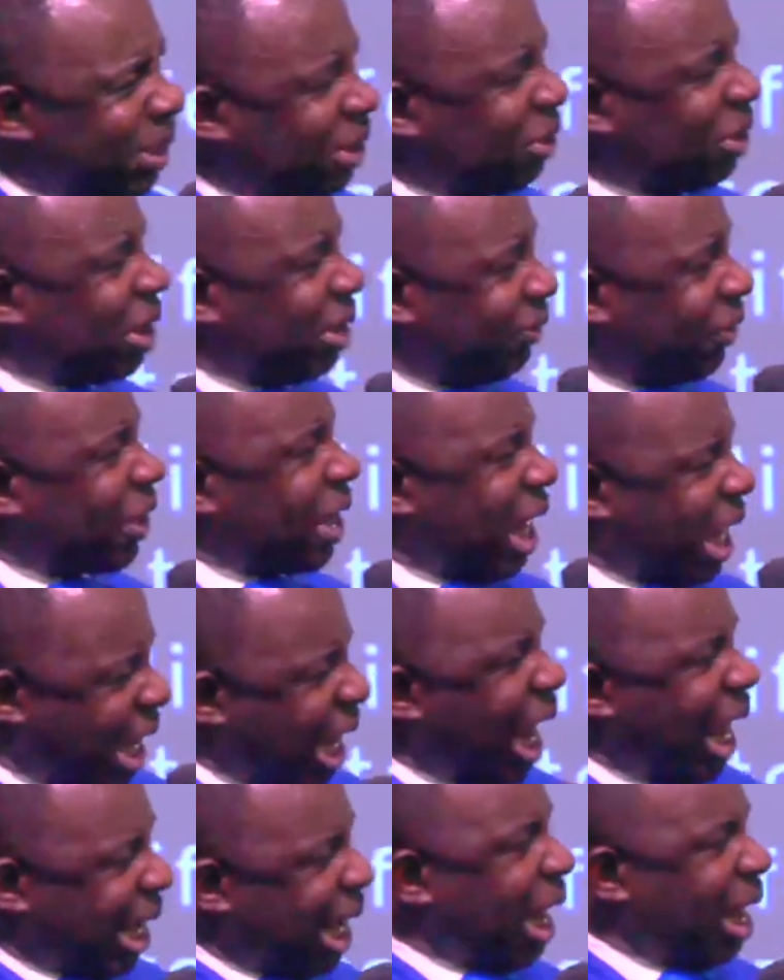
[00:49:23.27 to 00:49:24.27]
me chill for
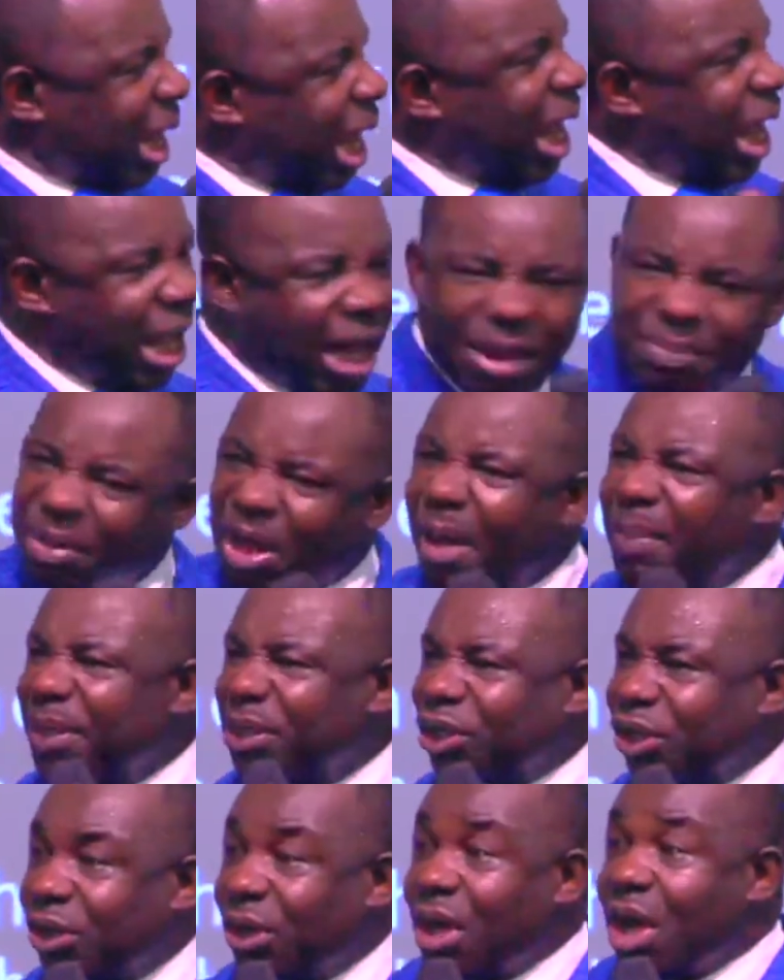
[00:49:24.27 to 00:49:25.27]
now. I'm coming
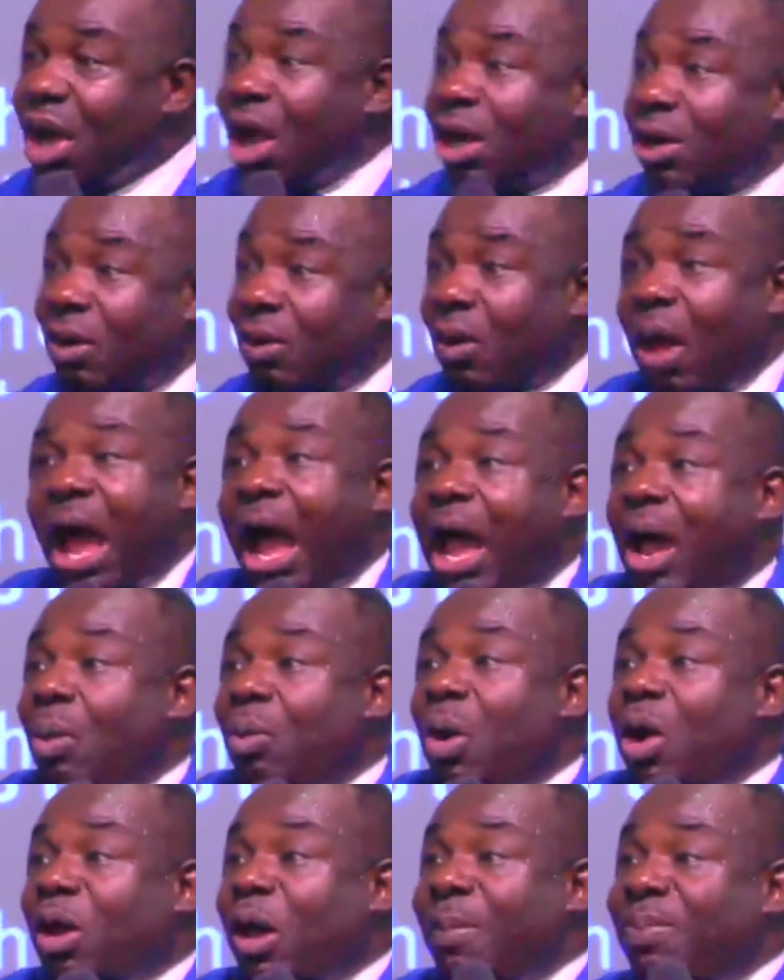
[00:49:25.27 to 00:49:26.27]
to you. Look, I
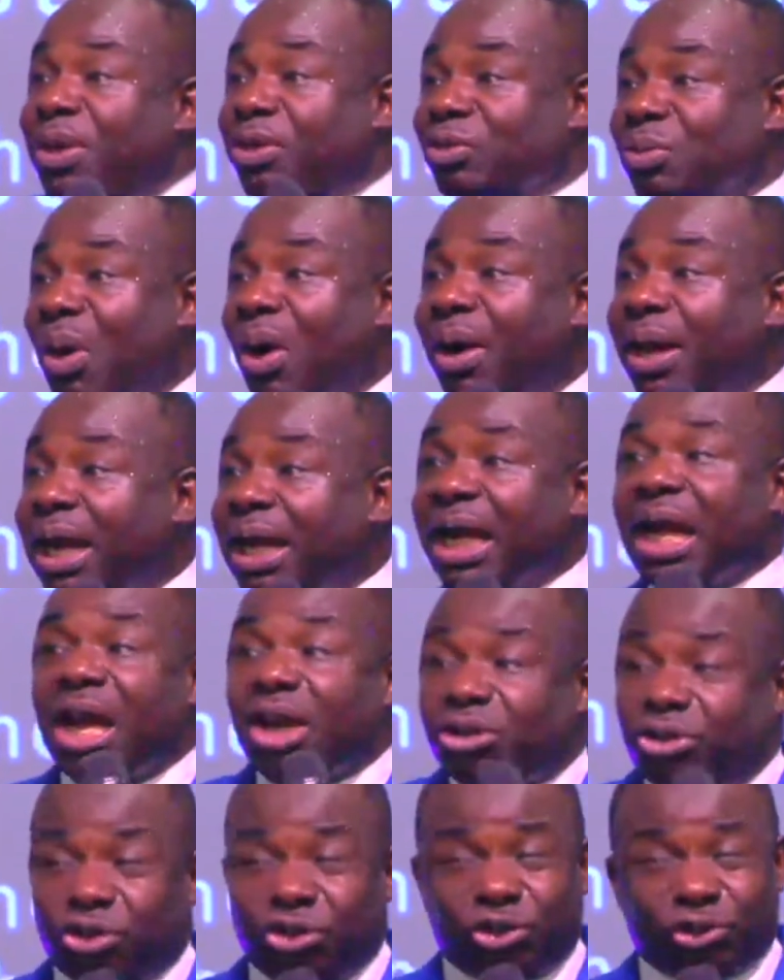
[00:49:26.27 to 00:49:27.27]
woke up this morning
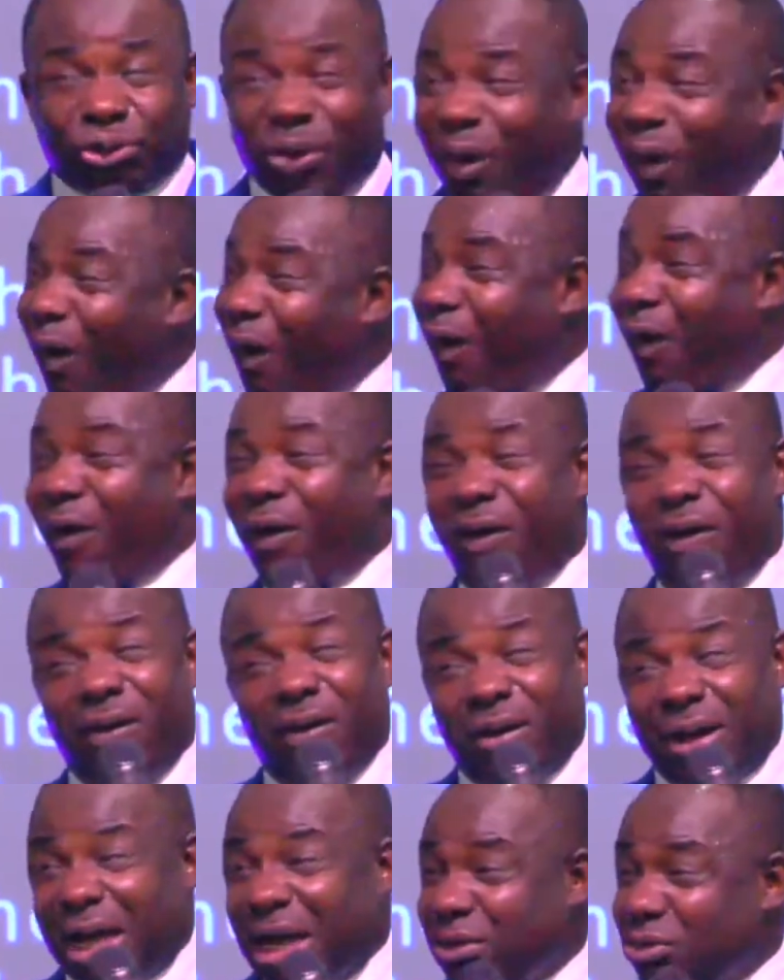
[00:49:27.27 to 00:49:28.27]

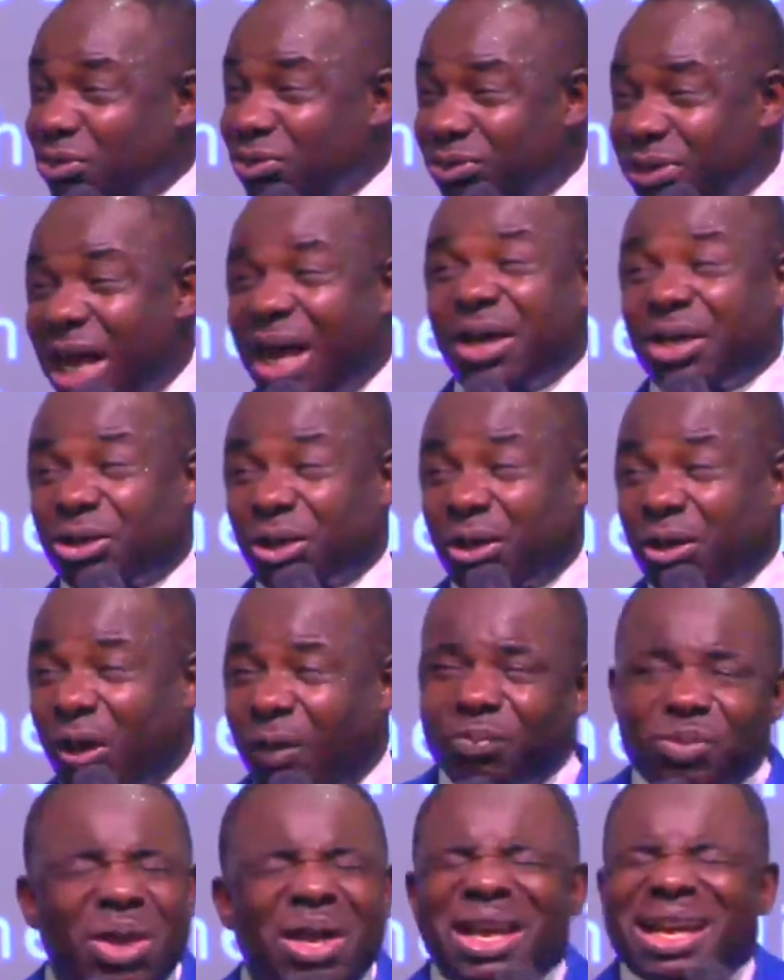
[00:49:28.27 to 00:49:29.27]
strong and ready to go.